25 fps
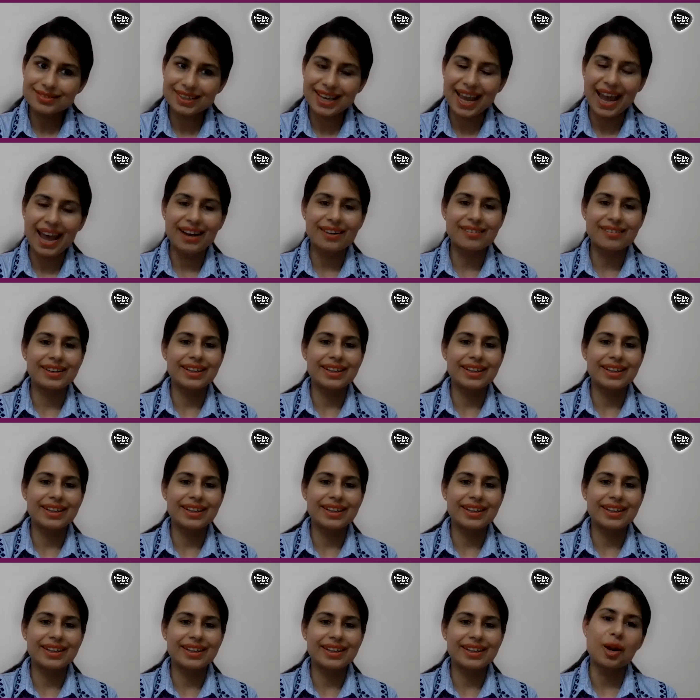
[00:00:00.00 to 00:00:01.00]

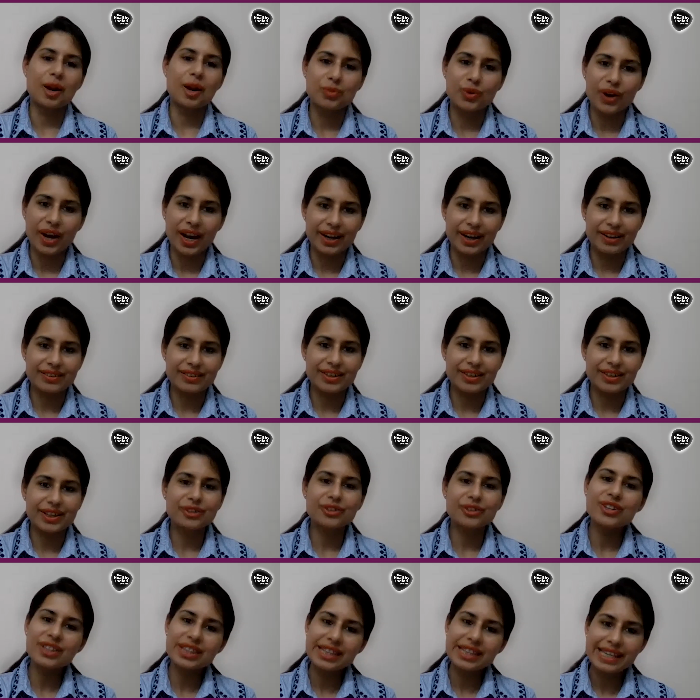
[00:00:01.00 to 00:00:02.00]
calories and
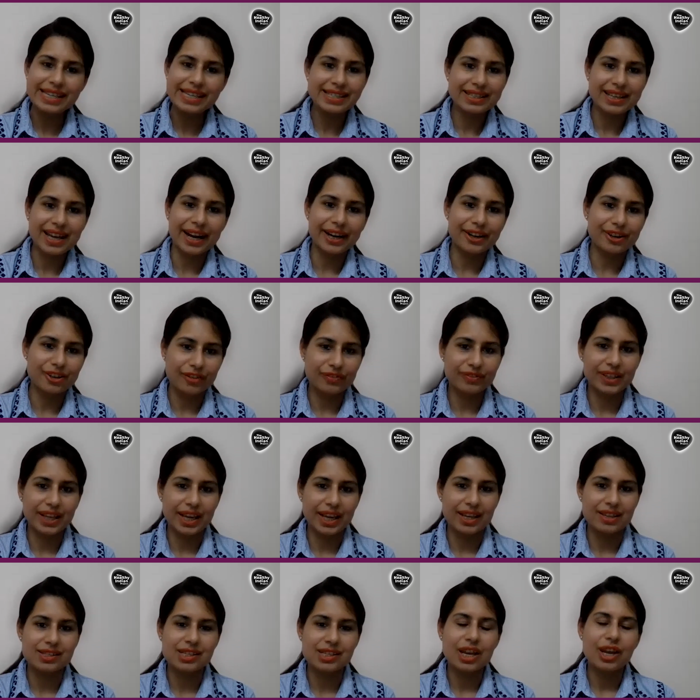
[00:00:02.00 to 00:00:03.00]
carbohydrate, these kind of
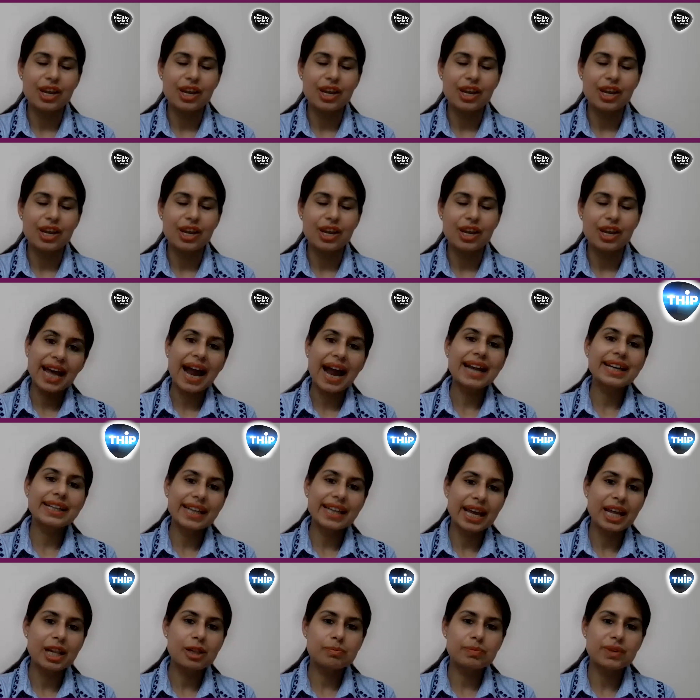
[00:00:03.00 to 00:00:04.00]
things. So
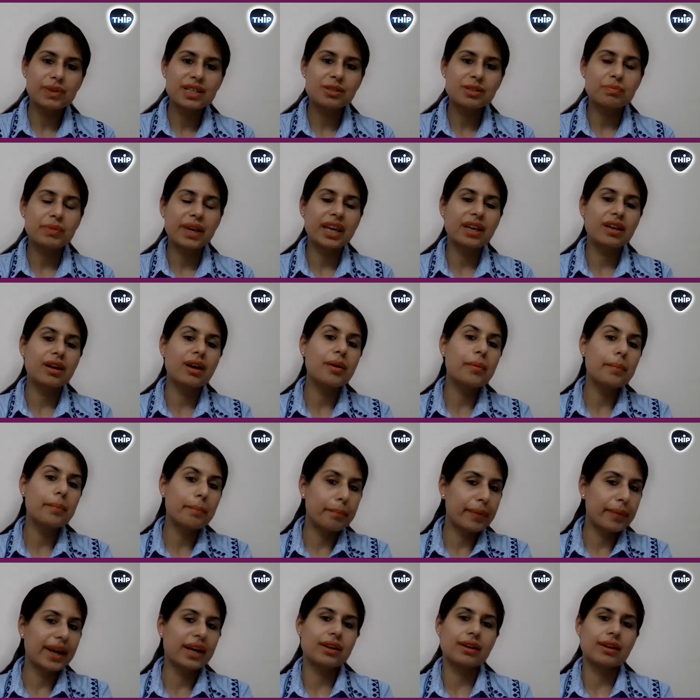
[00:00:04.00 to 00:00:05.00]
that help us make a
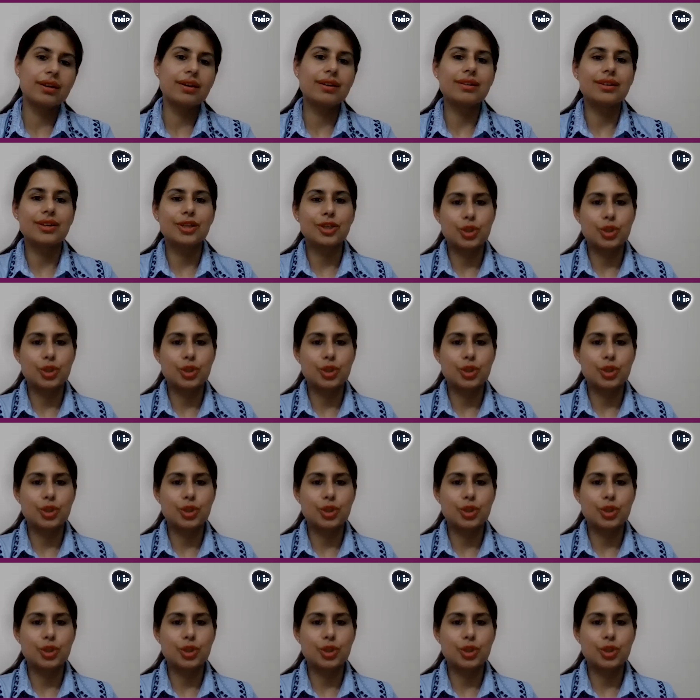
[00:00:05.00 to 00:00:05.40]
better